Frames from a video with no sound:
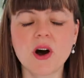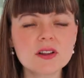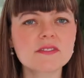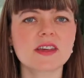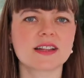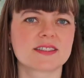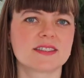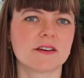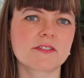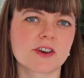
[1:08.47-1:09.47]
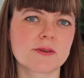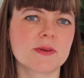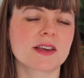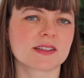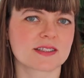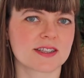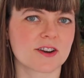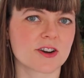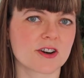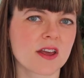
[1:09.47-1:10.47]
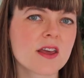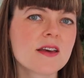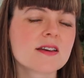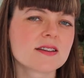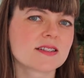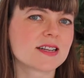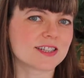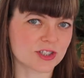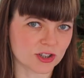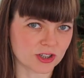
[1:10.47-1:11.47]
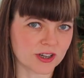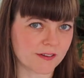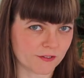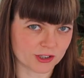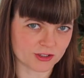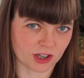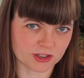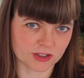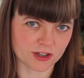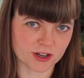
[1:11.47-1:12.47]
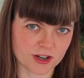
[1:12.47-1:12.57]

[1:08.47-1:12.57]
All of that stuff could be considered digital infrastructure.